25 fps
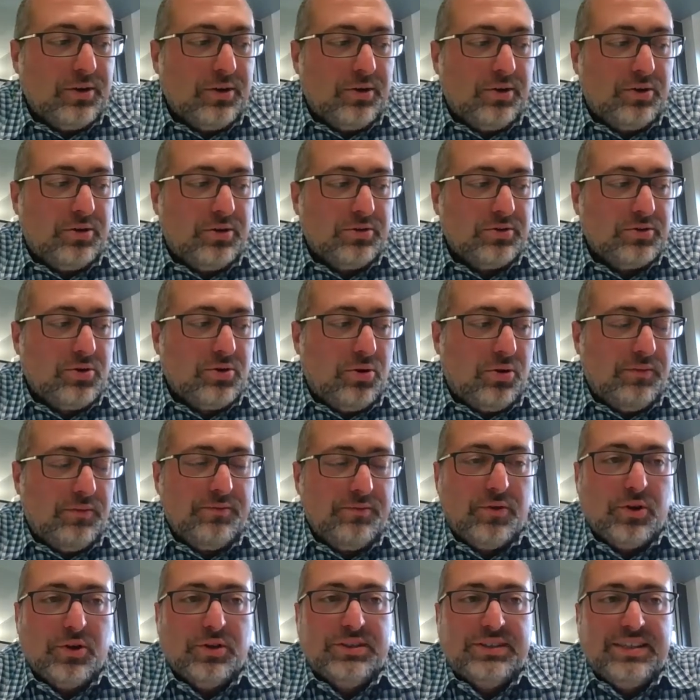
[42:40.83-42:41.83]
on
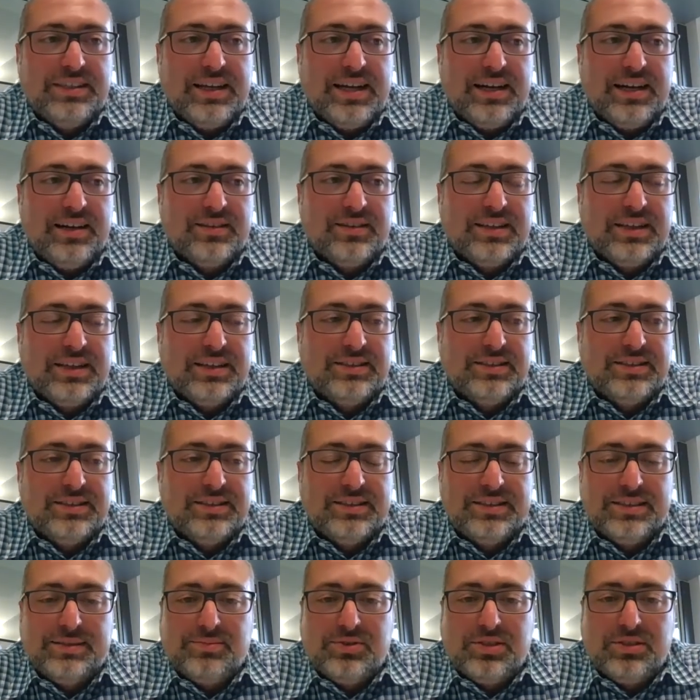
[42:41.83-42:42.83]
converting healthcare
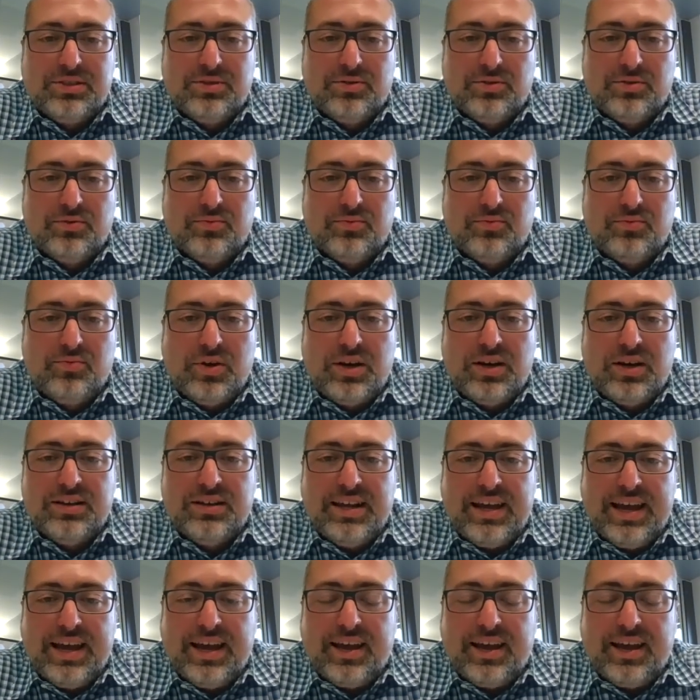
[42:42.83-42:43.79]
systems into one